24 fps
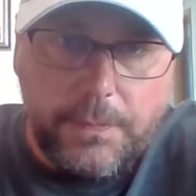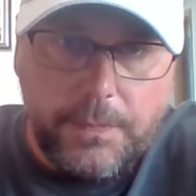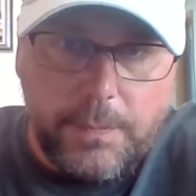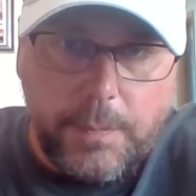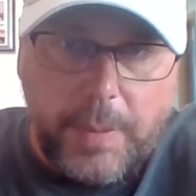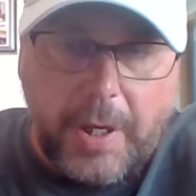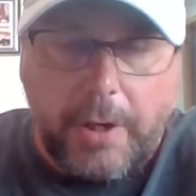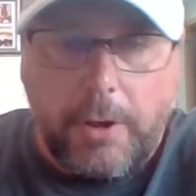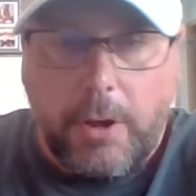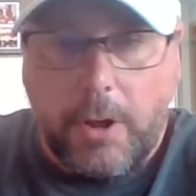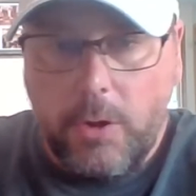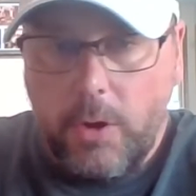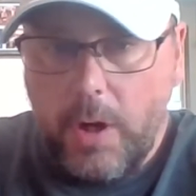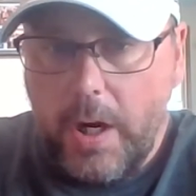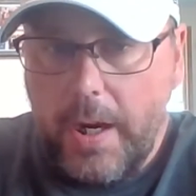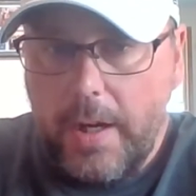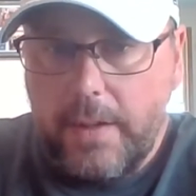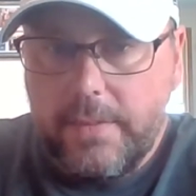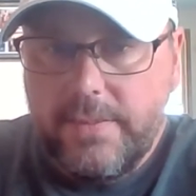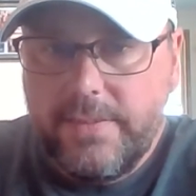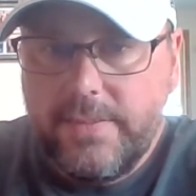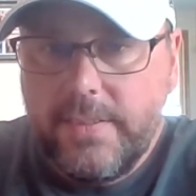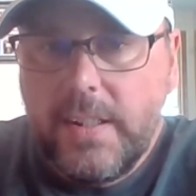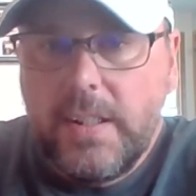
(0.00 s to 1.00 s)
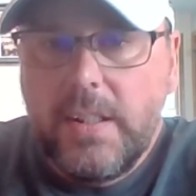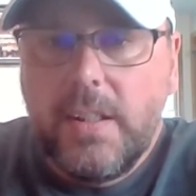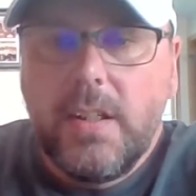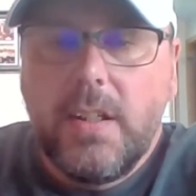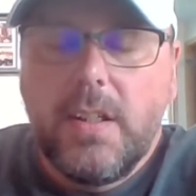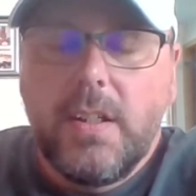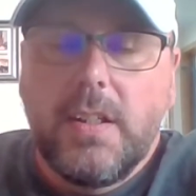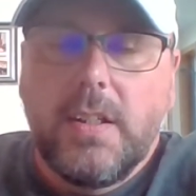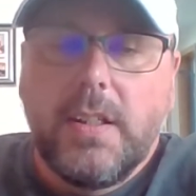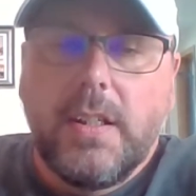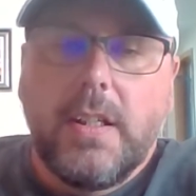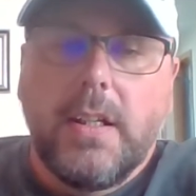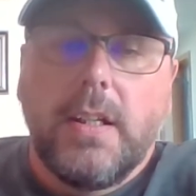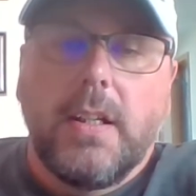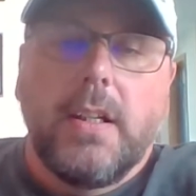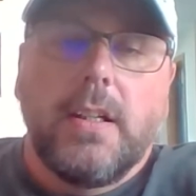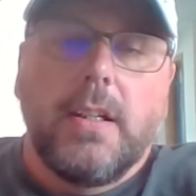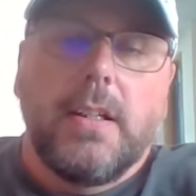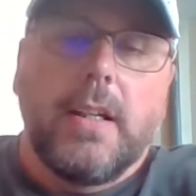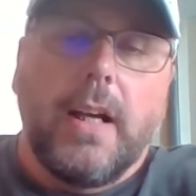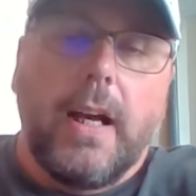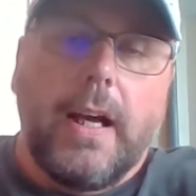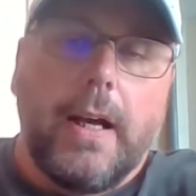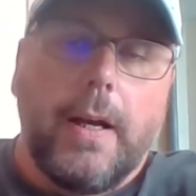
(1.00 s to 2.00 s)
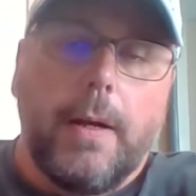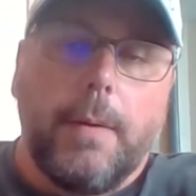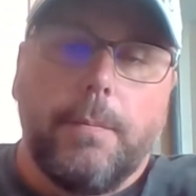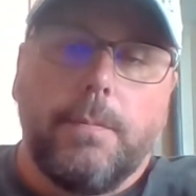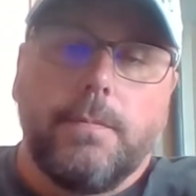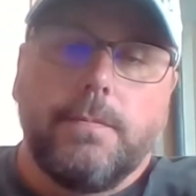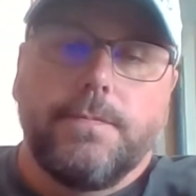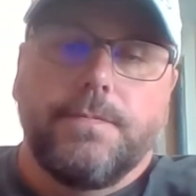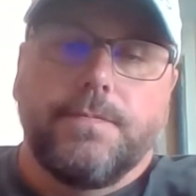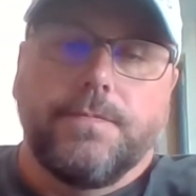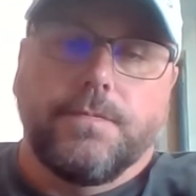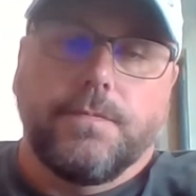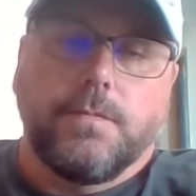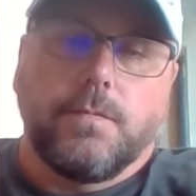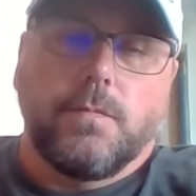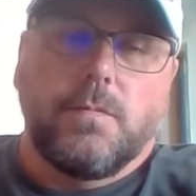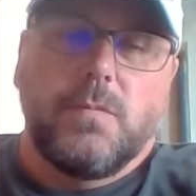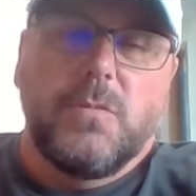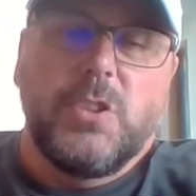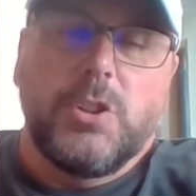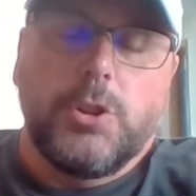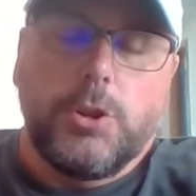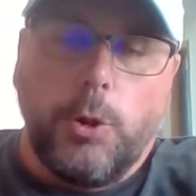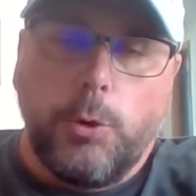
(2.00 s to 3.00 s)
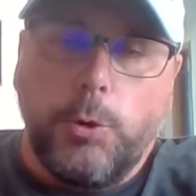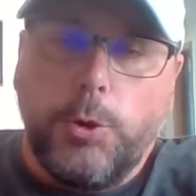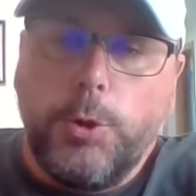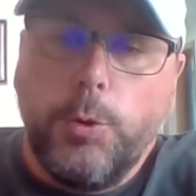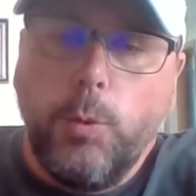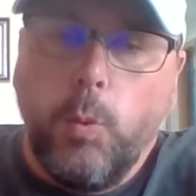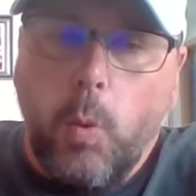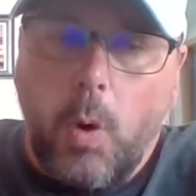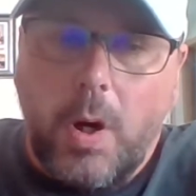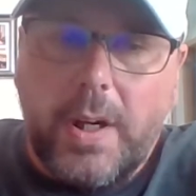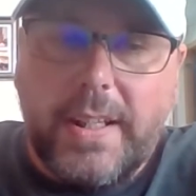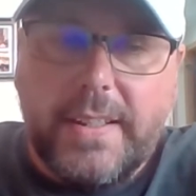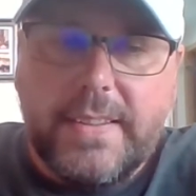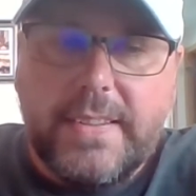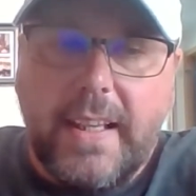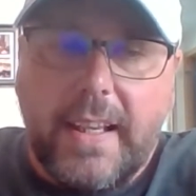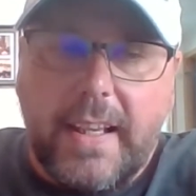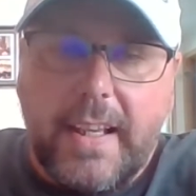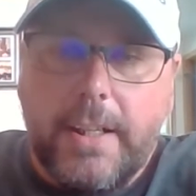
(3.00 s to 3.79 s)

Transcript: paragraph. So you wanted to